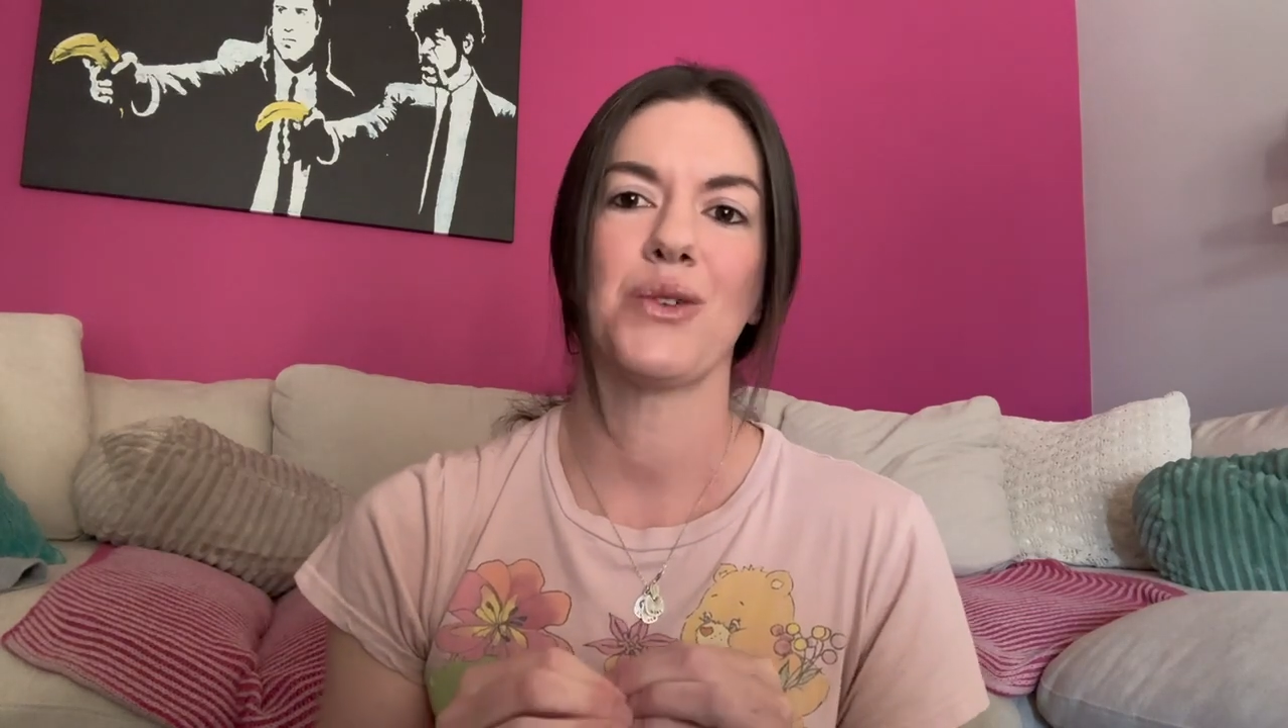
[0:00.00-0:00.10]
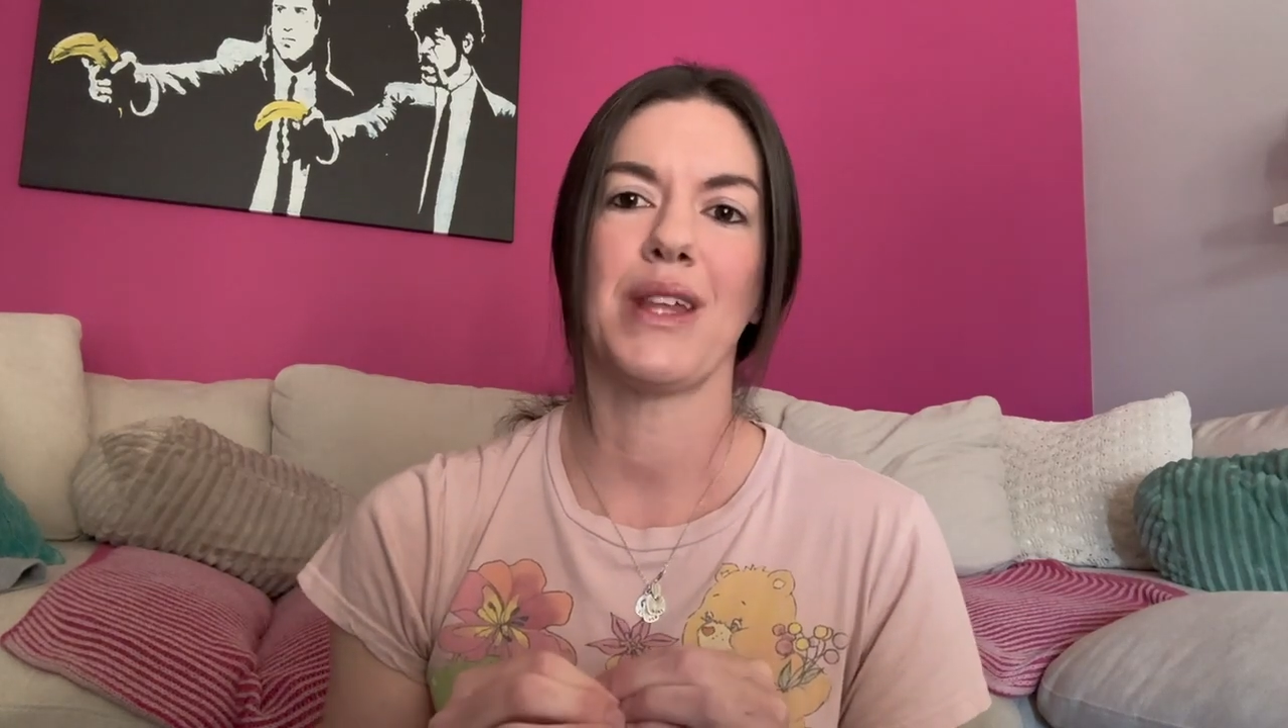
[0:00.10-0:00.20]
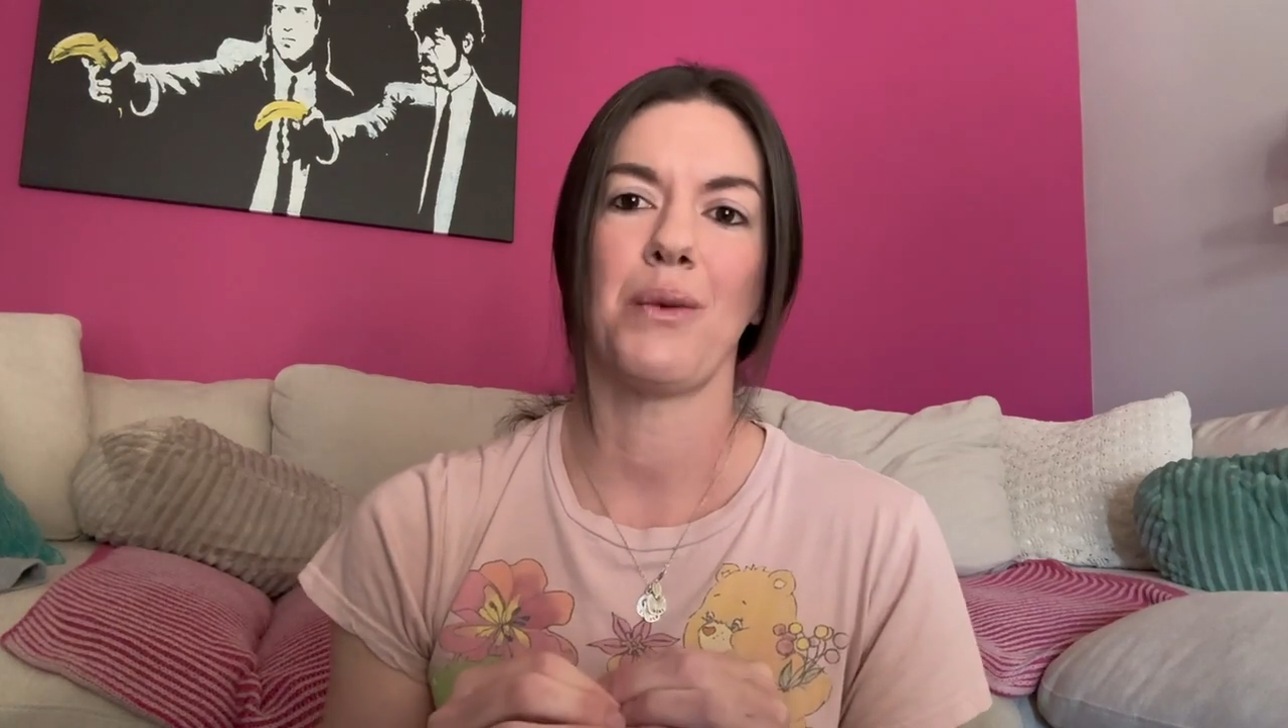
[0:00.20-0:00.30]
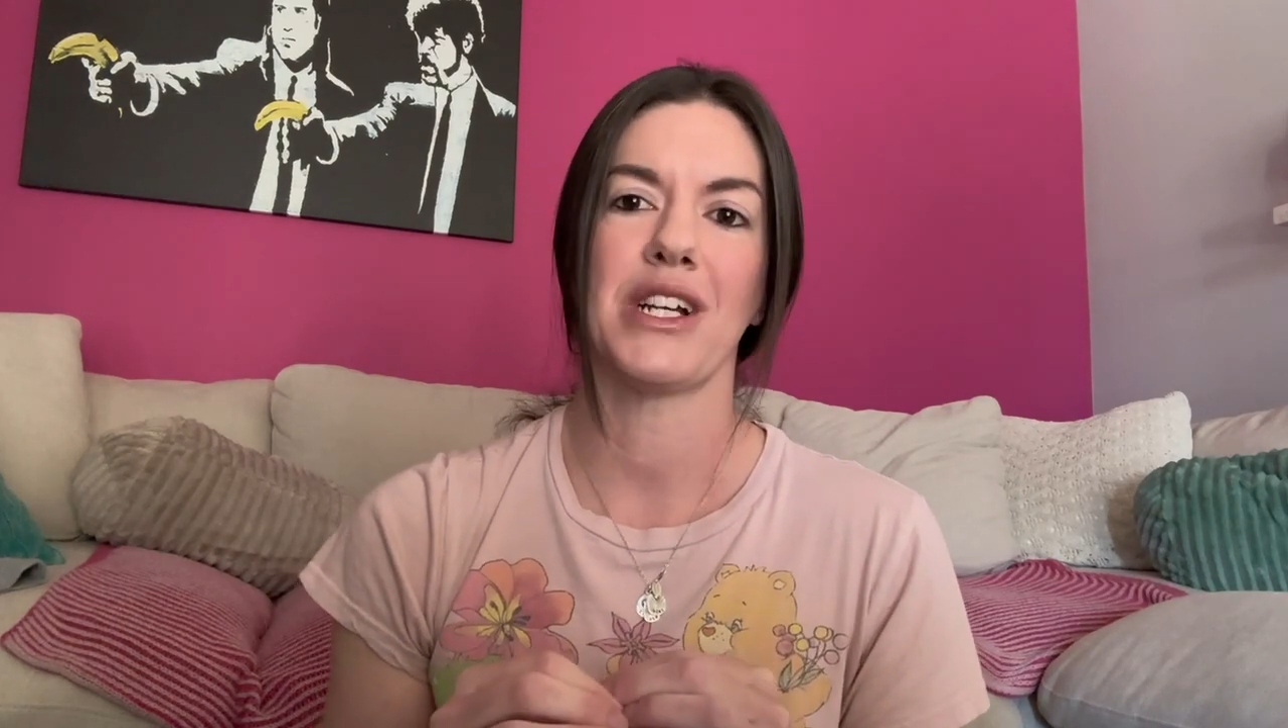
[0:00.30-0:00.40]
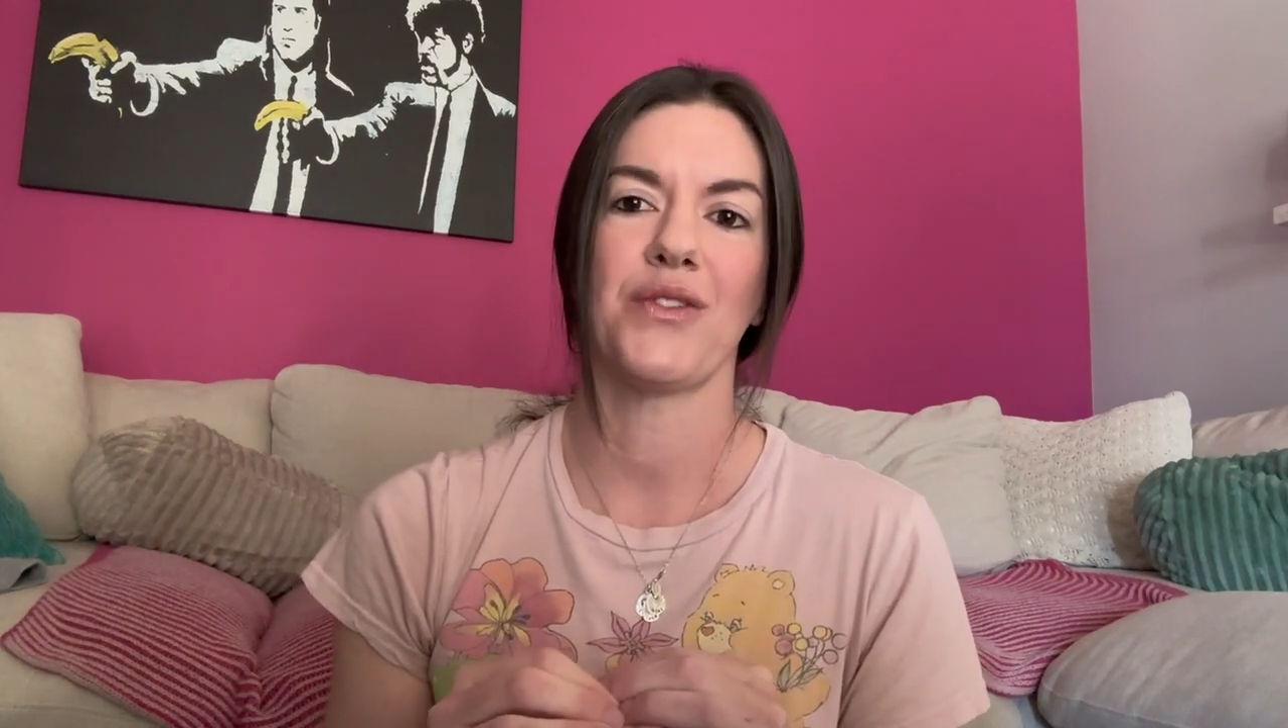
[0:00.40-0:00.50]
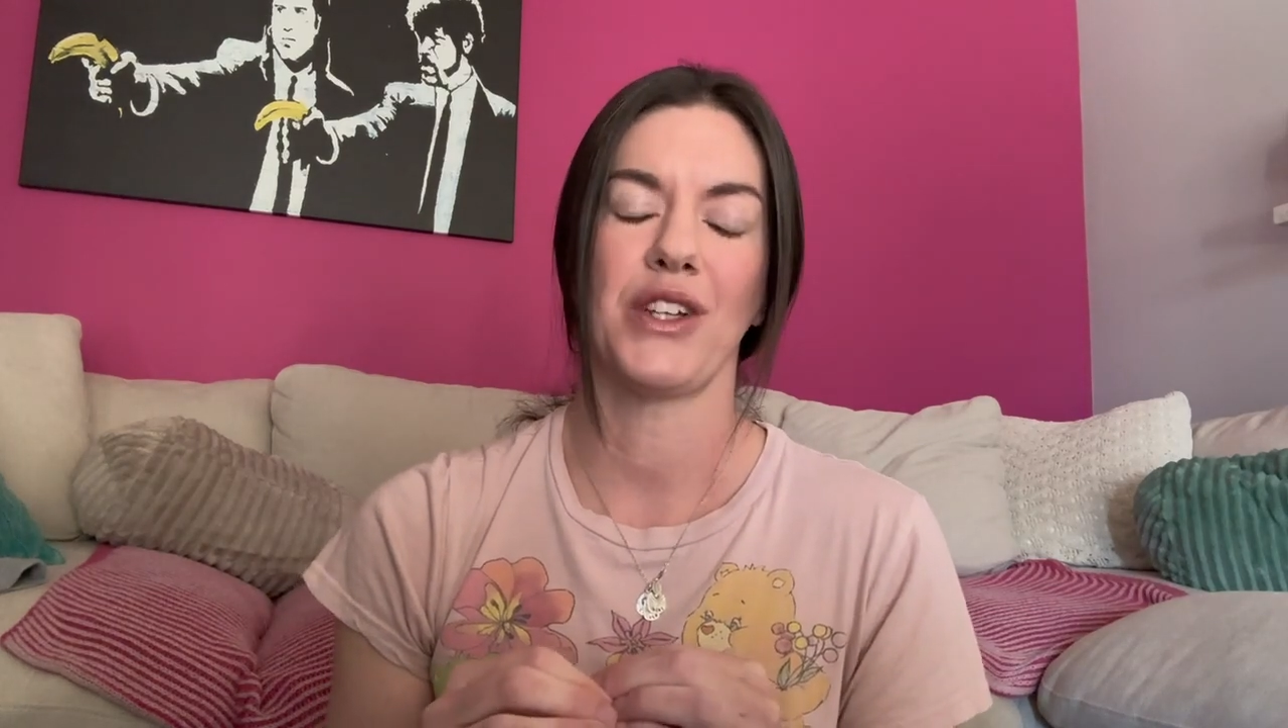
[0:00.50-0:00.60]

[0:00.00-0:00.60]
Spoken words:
that works for